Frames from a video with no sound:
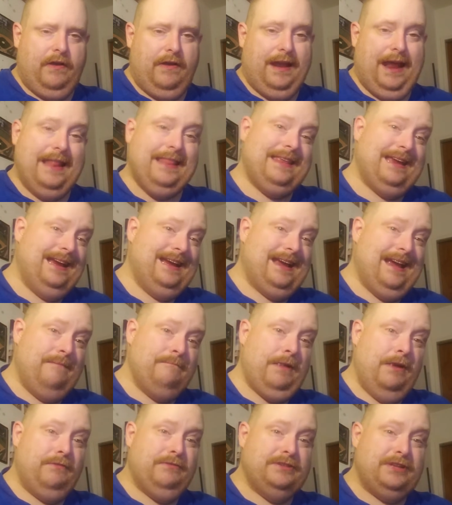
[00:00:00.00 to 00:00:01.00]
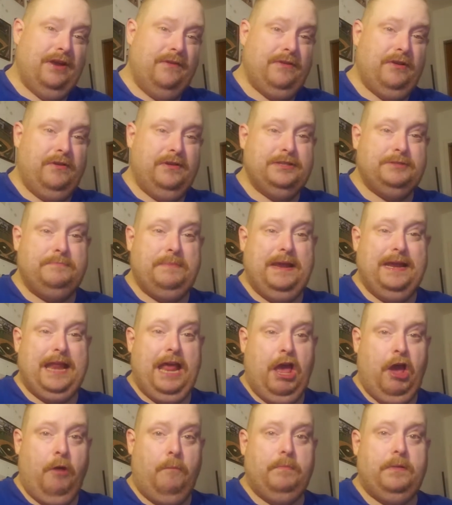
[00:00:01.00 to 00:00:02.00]
And I think Amed Rosario is being
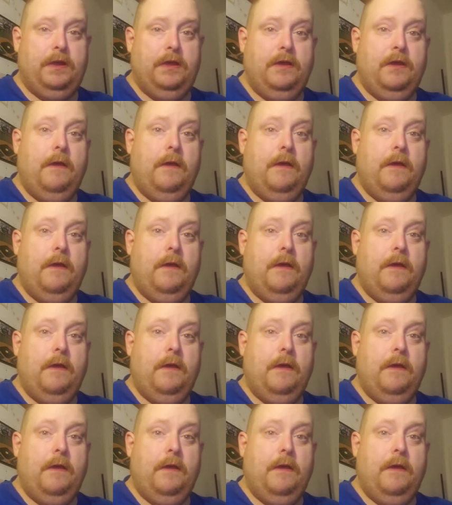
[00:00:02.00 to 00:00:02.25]
helped